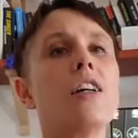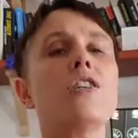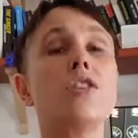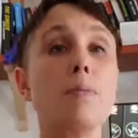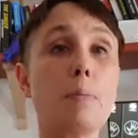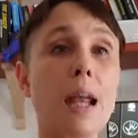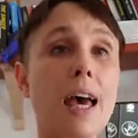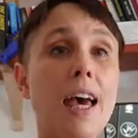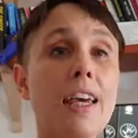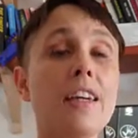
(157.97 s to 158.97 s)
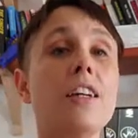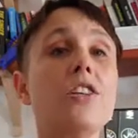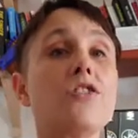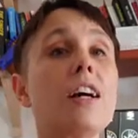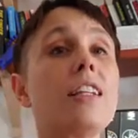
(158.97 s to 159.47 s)
So play,
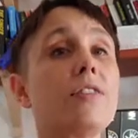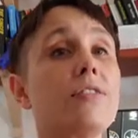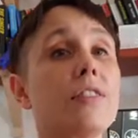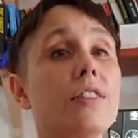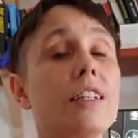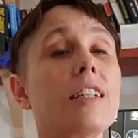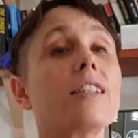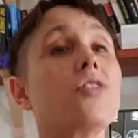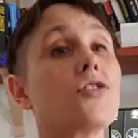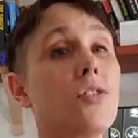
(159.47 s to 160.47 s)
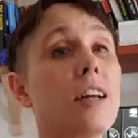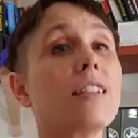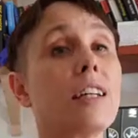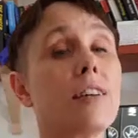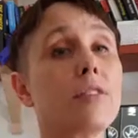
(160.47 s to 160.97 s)
try different things, and try
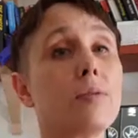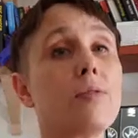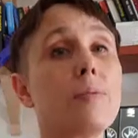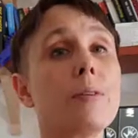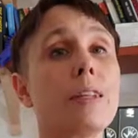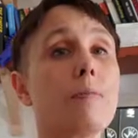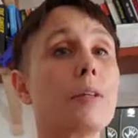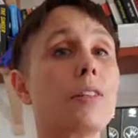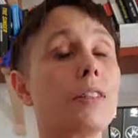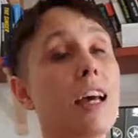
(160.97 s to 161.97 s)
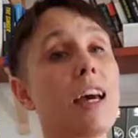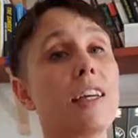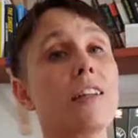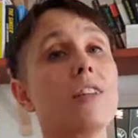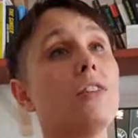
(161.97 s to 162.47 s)
to have some fun with it, because,
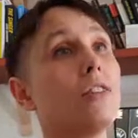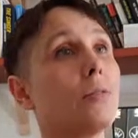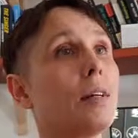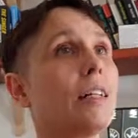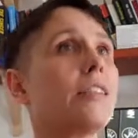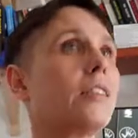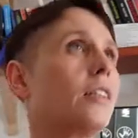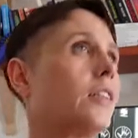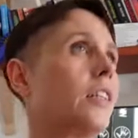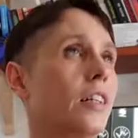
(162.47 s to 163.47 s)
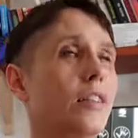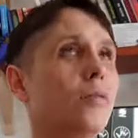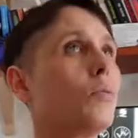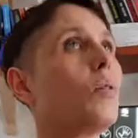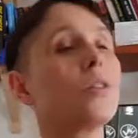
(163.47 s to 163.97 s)
hey, otherwise, you know,
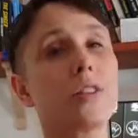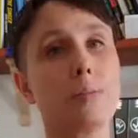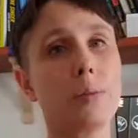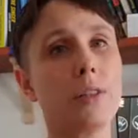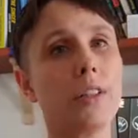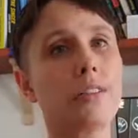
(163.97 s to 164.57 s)
what's the point?